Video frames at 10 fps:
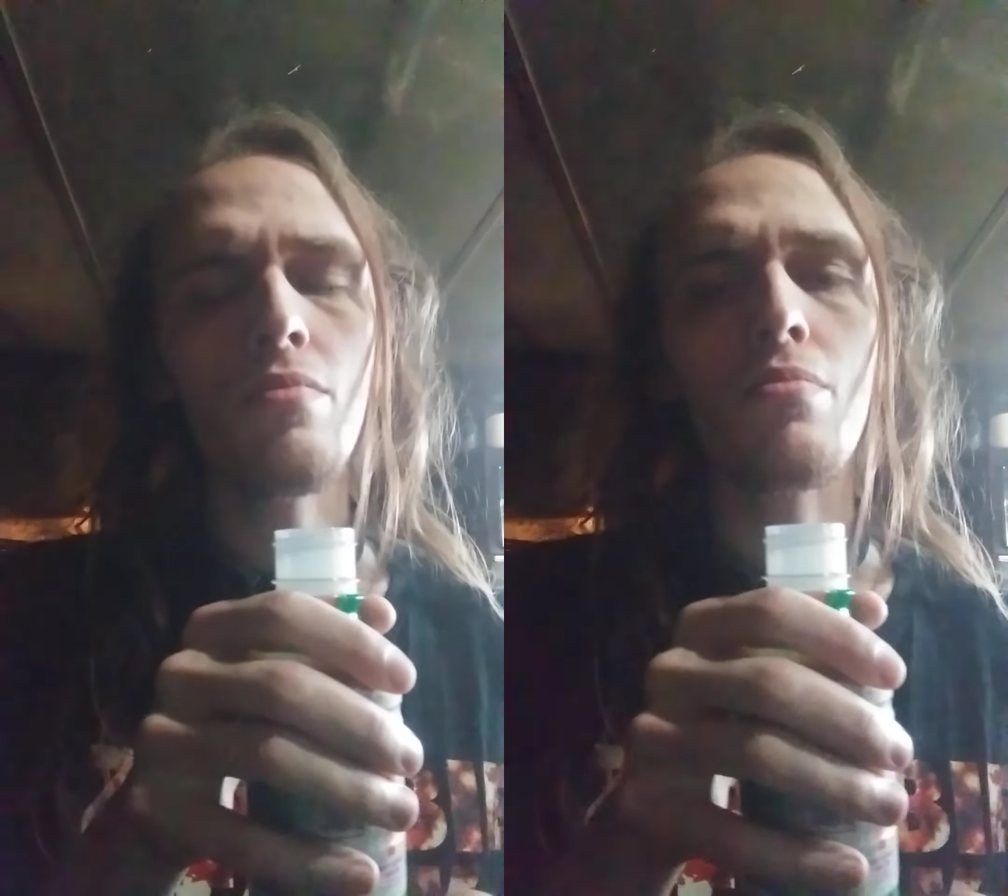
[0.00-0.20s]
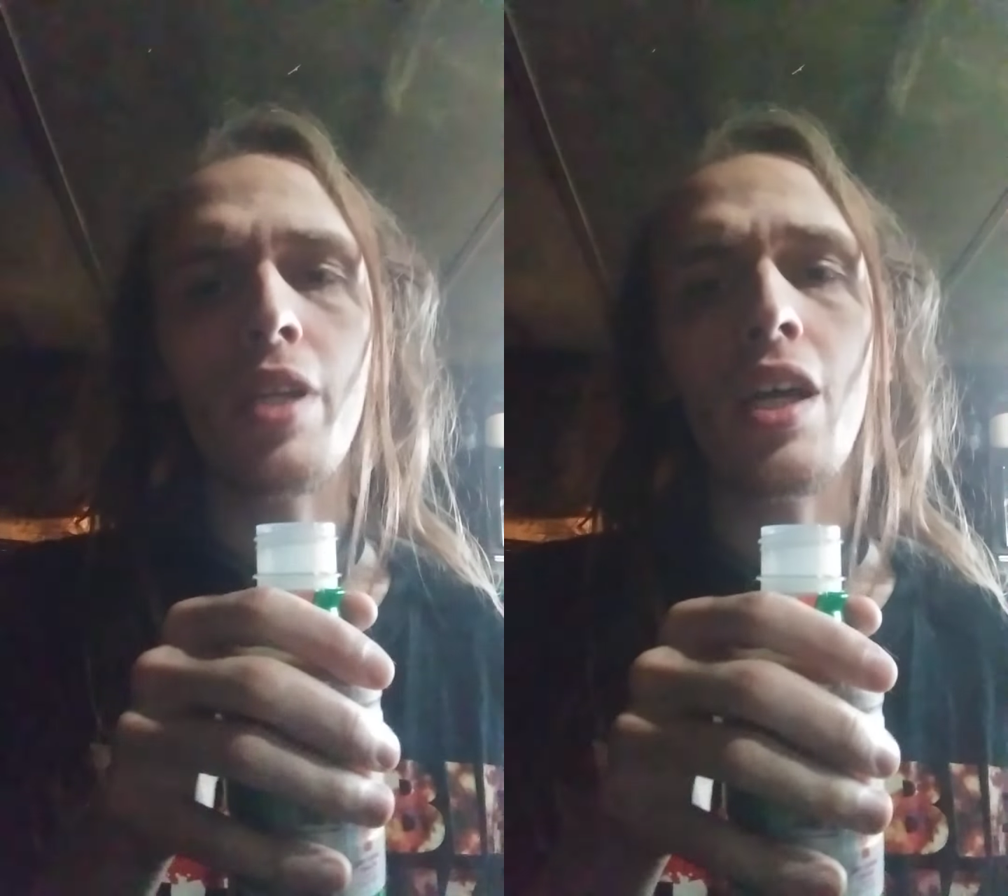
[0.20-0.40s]

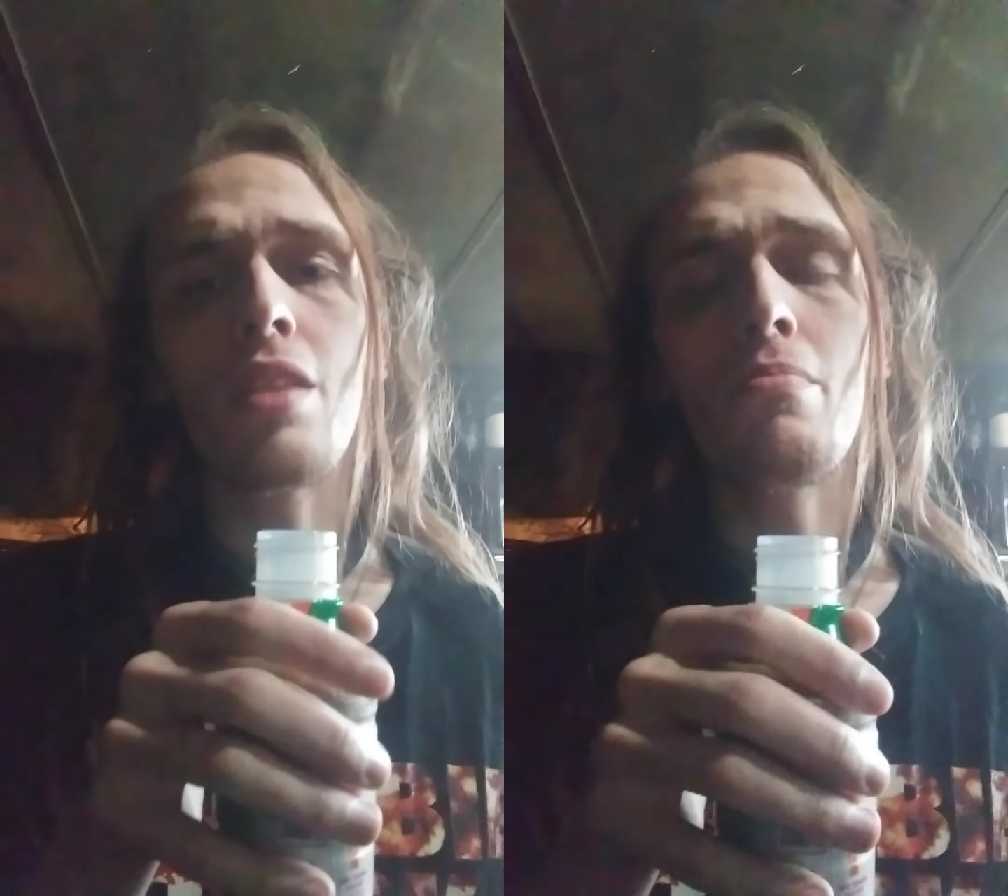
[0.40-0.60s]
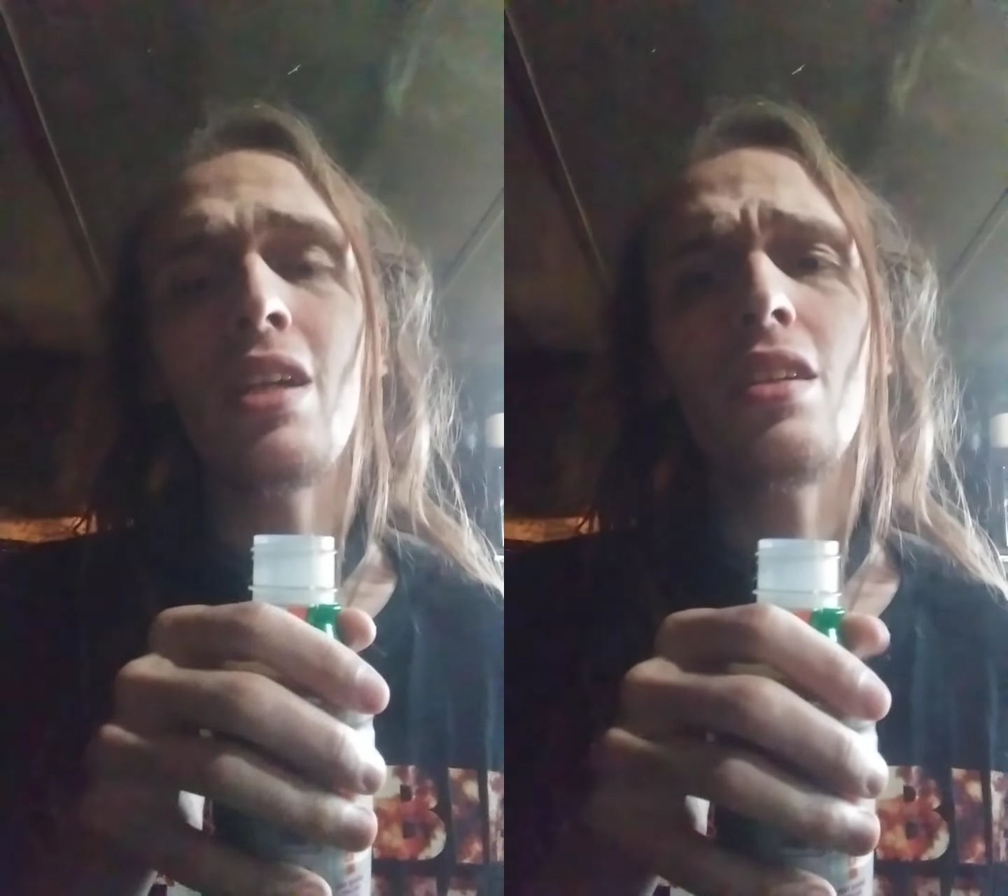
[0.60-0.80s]
But yeah, the
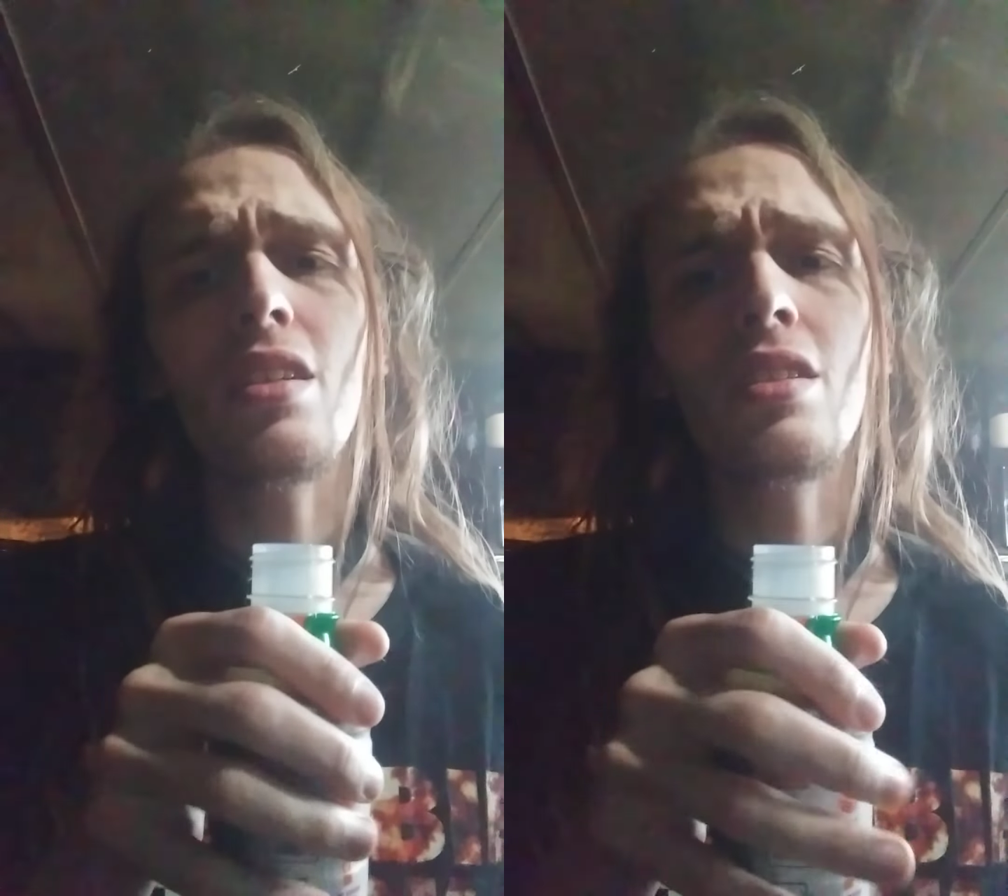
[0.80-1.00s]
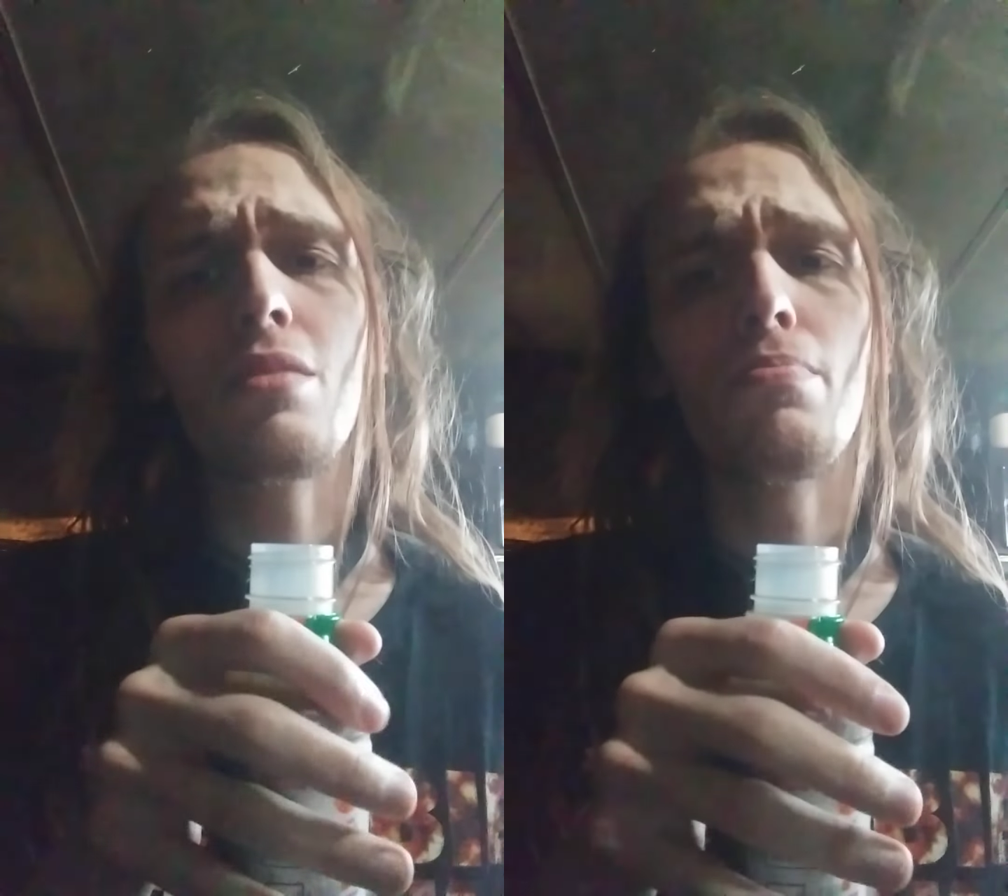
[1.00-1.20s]
mint
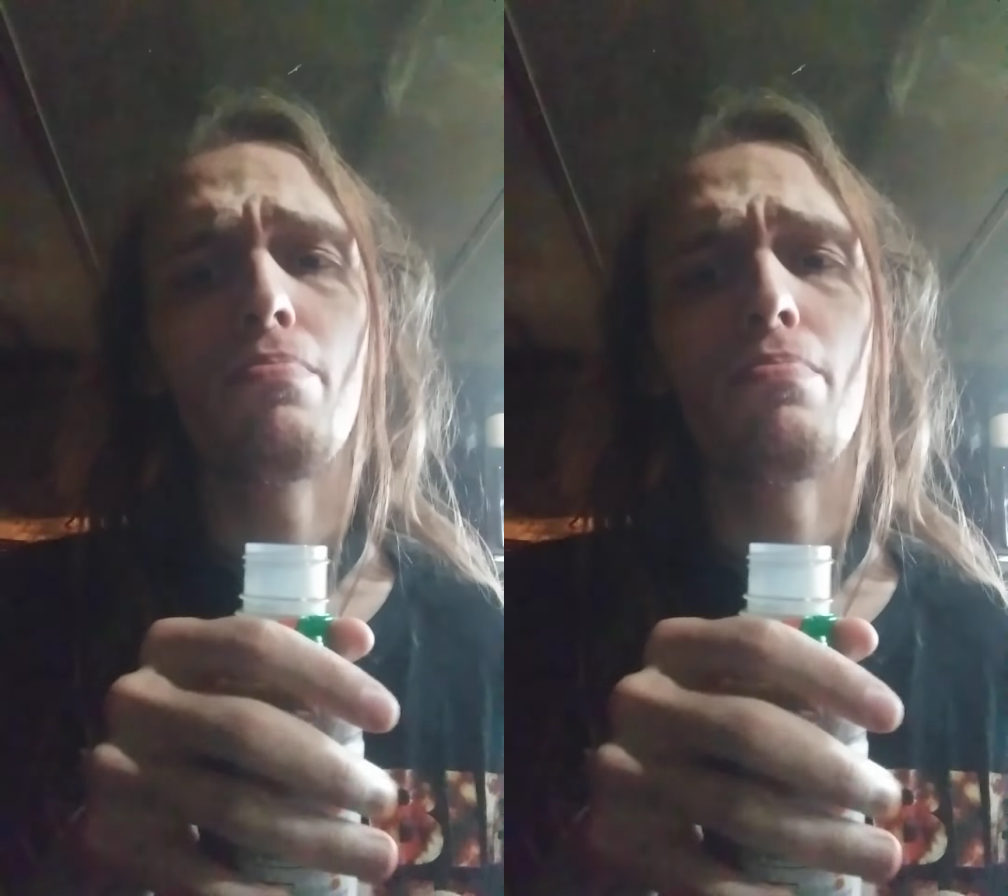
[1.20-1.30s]
is